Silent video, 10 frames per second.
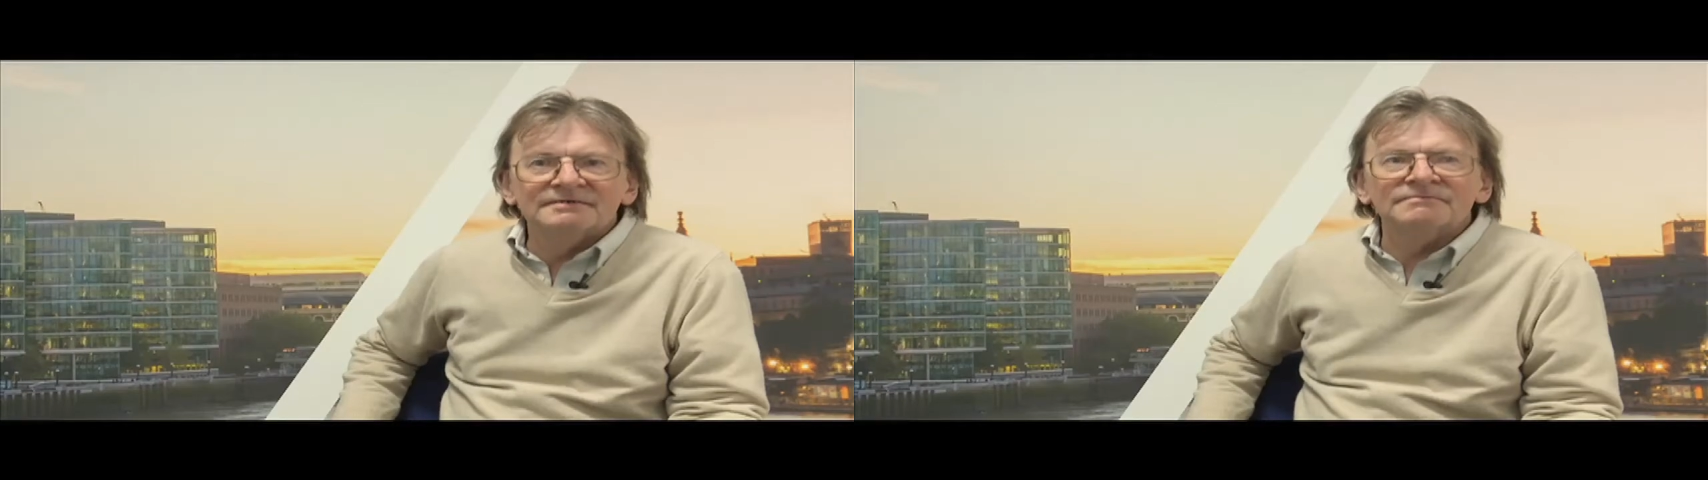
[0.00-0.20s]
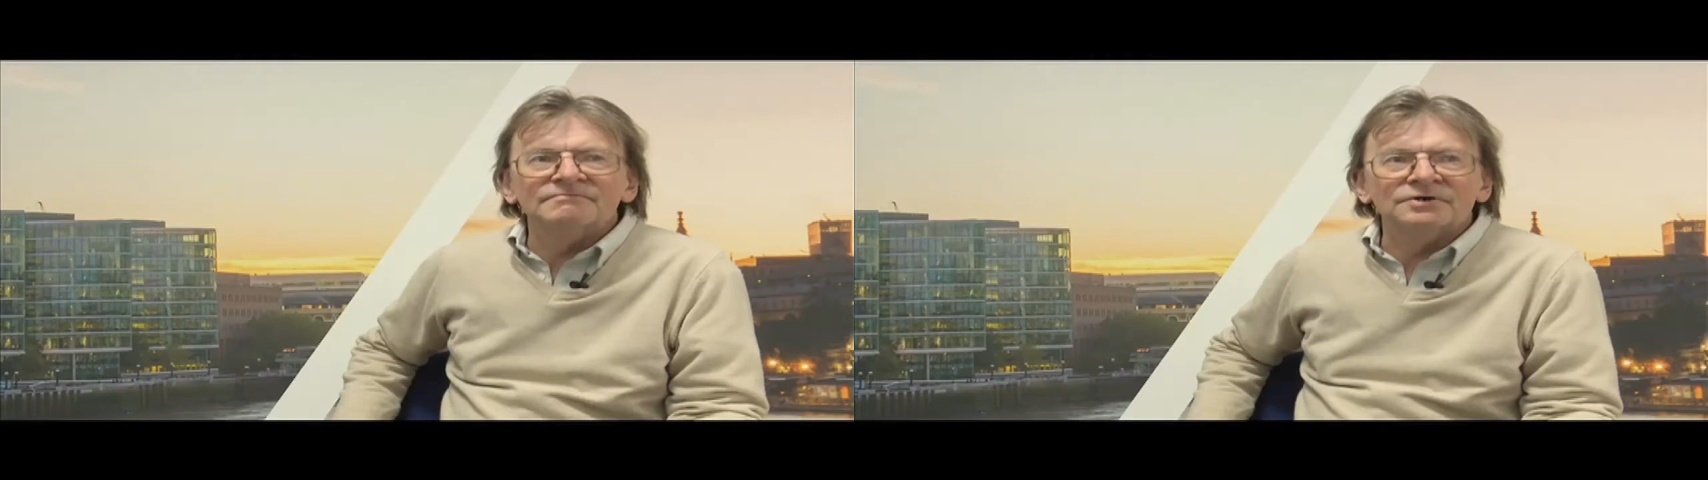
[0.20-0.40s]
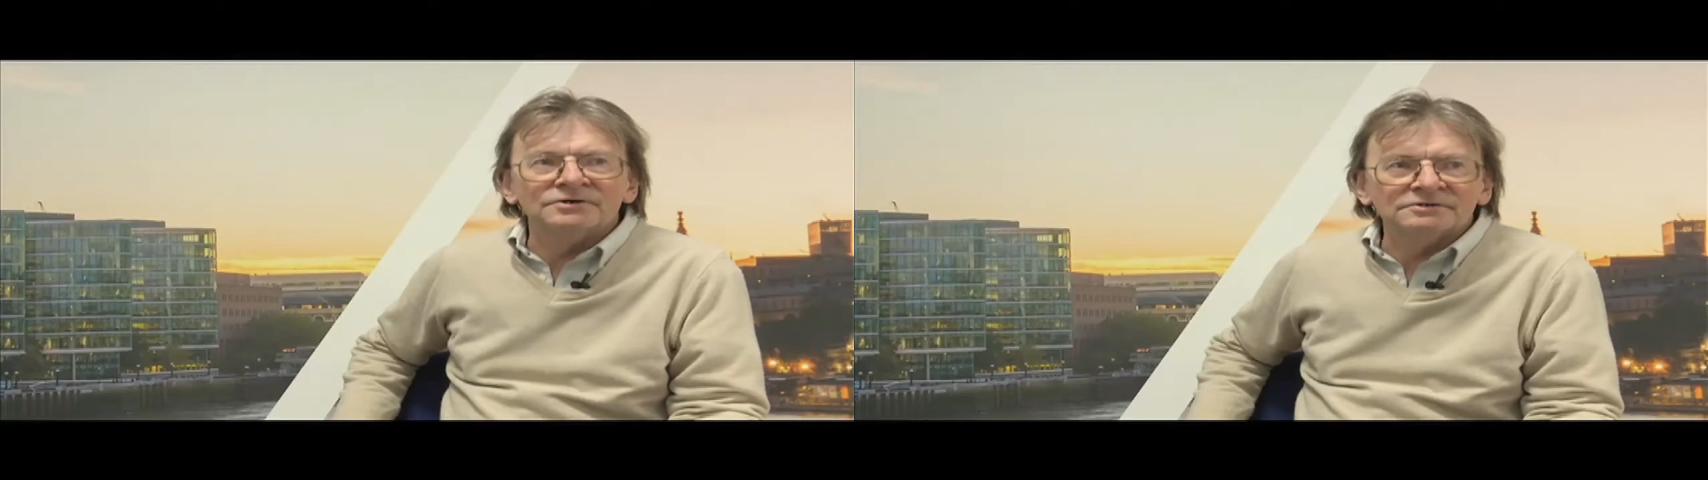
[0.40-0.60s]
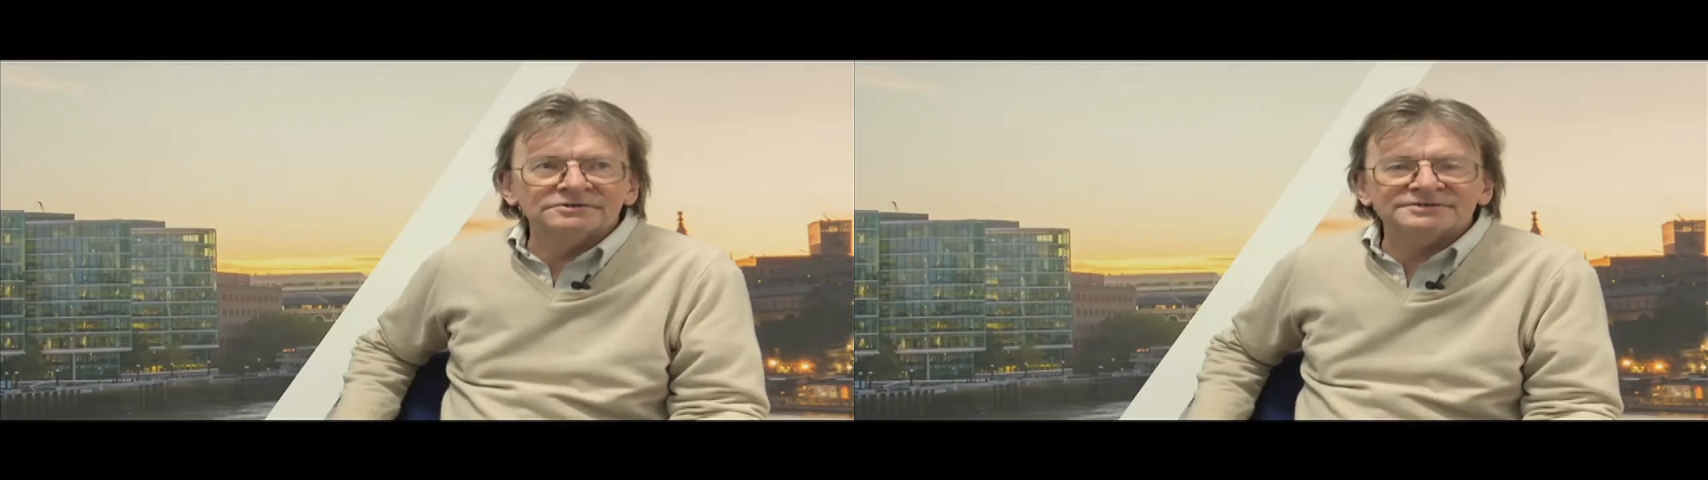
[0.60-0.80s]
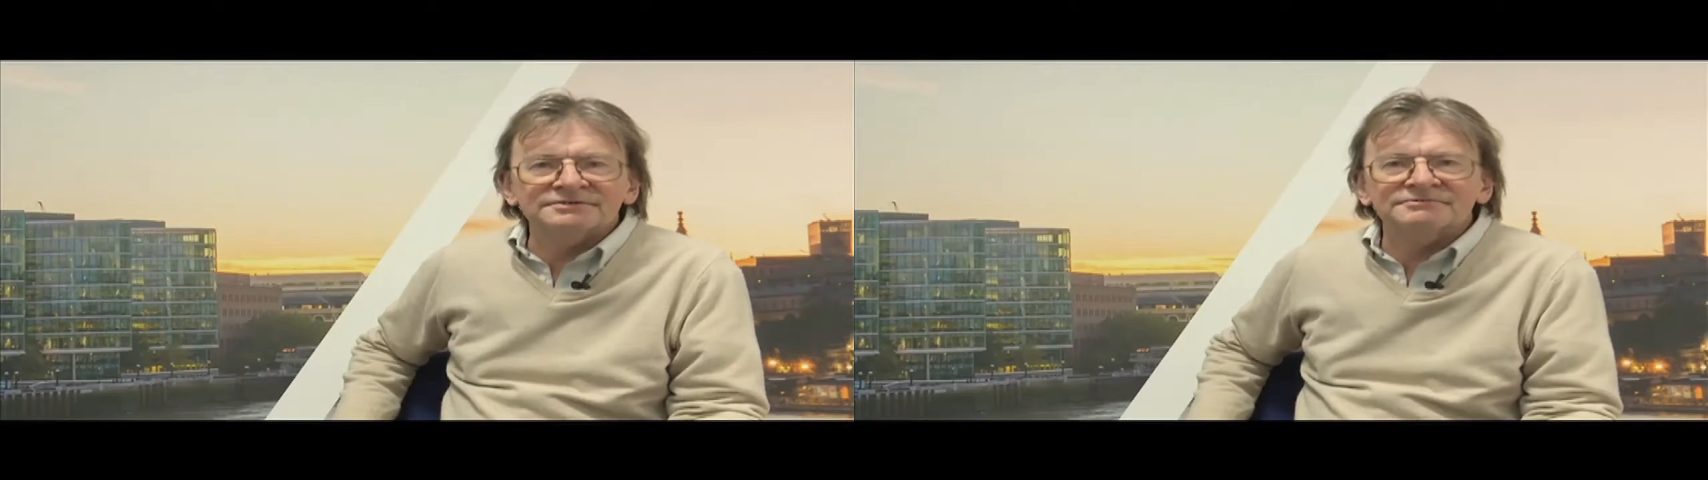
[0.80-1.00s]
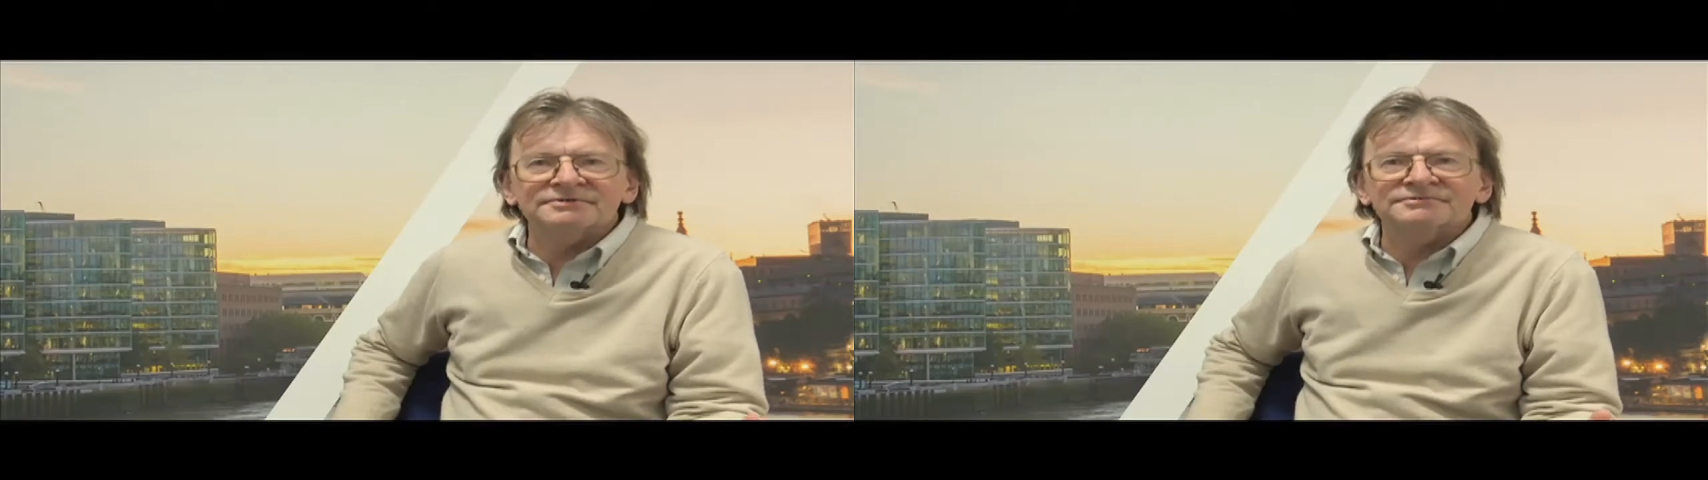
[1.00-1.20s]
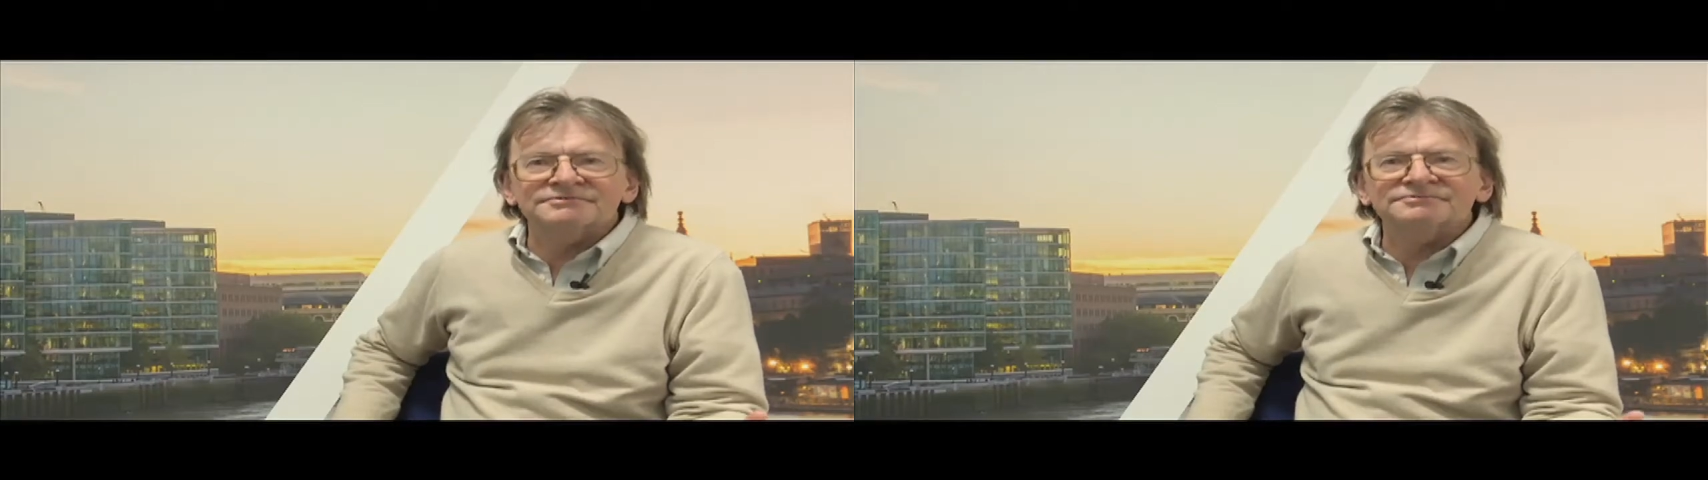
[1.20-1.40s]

malls and